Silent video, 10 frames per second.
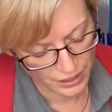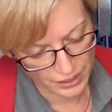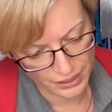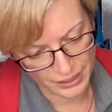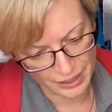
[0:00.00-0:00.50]

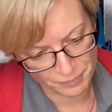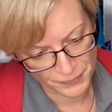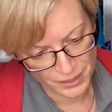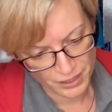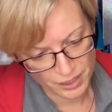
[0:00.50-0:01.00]

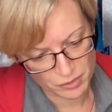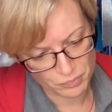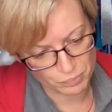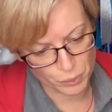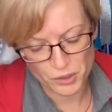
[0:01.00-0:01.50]

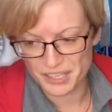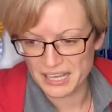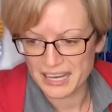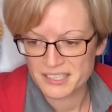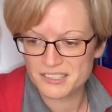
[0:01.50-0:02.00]
But the
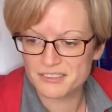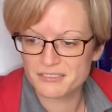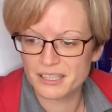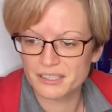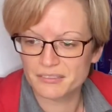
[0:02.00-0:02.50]
act of
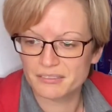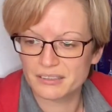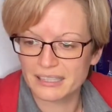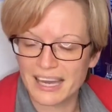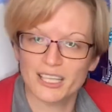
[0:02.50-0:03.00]
kind of
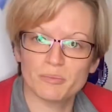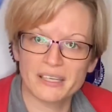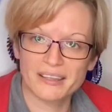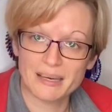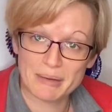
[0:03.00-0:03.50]
helping
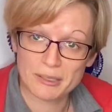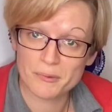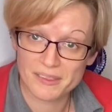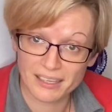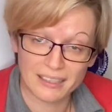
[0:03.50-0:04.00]
them out
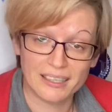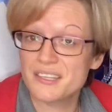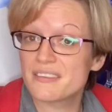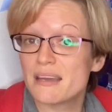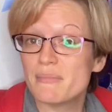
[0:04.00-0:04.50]
with their lines,
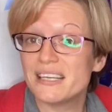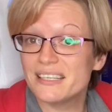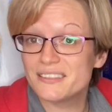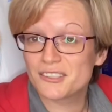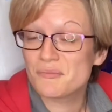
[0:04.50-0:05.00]
they may
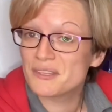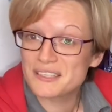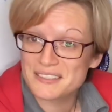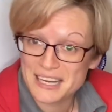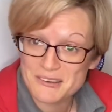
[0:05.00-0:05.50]
need something as
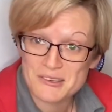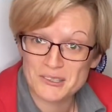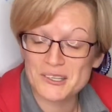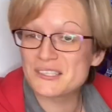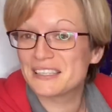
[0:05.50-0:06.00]
an
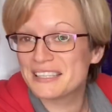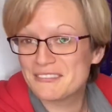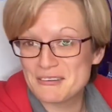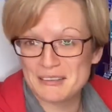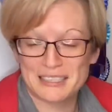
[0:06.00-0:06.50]
outcross, and
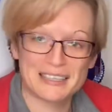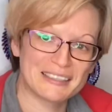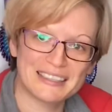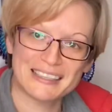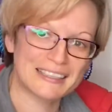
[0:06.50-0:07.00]
I
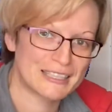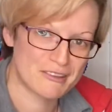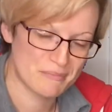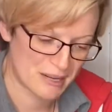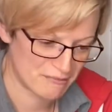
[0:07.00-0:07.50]
give
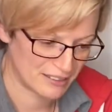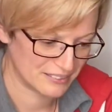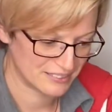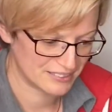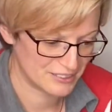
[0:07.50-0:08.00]
them my
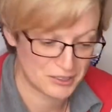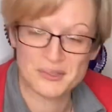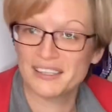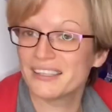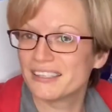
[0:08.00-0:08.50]
rats to do
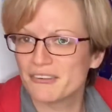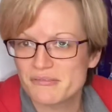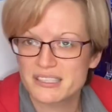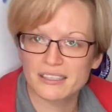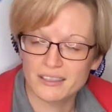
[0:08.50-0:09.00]
that, and I've
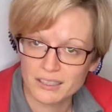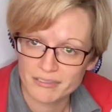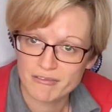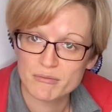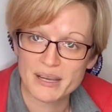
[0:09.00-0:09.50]
obviously got a lot of
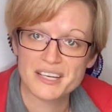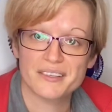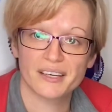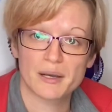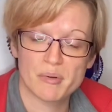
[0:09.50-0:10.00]
information
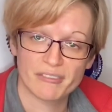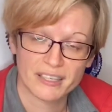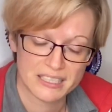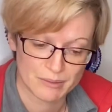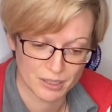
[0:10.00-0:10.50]
that can
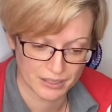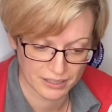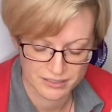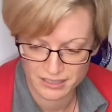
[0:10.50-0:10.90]
provide them on that.